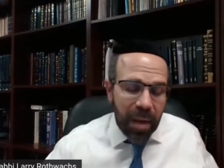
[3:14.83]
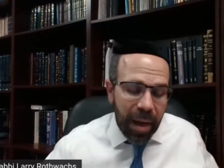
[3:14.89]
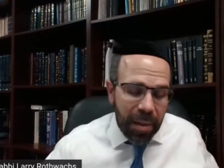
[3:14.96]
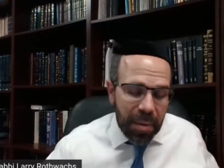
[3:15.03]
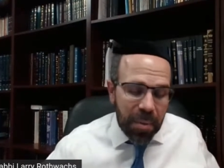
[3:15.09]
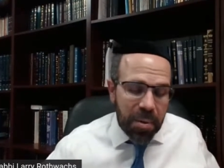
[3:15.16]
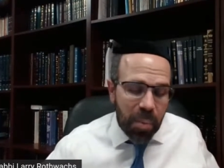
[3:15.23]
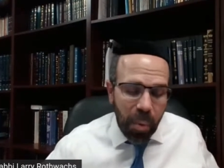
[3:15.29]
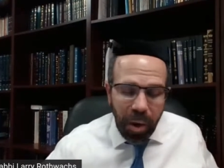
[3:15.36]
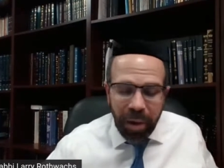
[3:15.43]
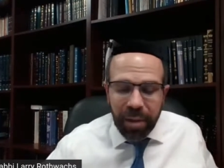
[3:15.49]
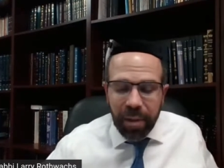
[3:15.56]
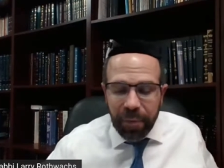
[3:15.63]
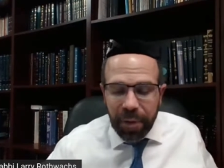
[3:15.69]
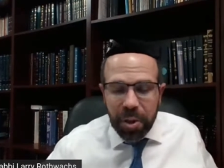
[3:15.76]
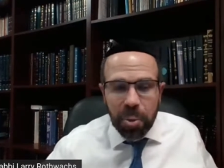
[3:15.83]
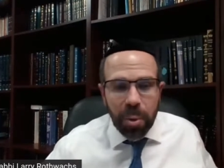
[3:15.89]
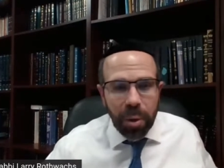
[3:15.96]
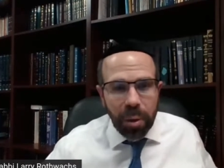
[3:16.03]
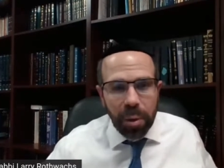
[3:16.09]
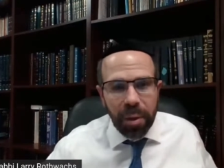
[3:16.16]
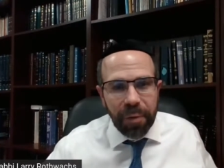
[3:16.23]
And there was one
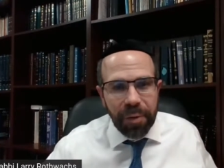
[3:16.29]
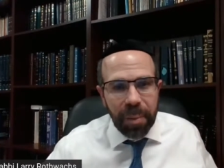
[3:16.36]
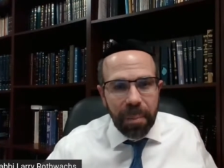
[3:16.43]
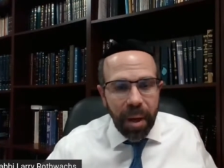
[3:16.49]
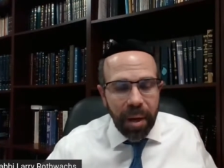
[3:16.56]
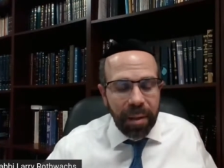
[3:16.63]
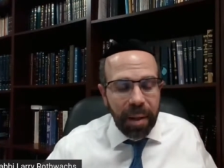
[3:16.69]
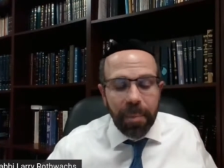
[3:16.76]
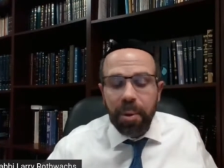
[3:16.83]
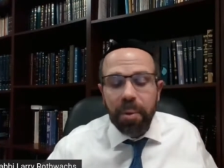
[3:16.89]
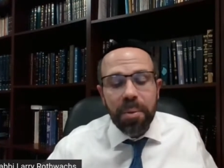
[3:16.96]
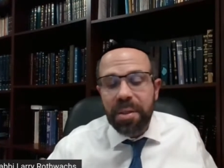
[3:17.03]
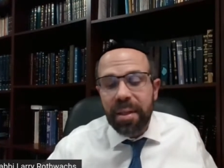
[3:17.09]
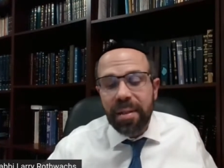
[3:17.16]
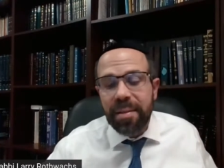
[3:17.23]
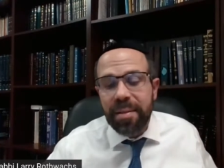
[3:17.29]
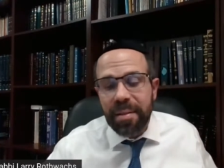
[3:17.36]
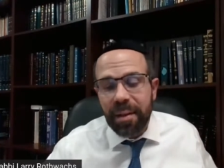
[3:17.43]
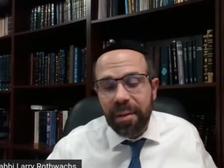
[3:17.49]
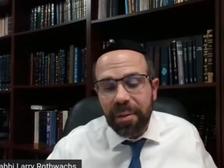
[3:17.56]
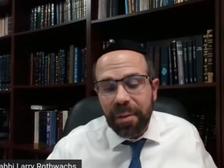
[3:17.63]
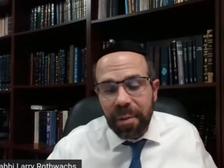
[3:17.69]
individual who lived among them who was
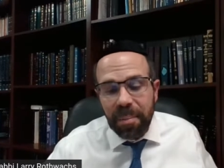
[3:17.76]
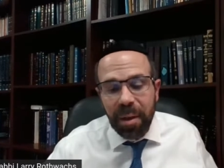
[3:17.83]
considered to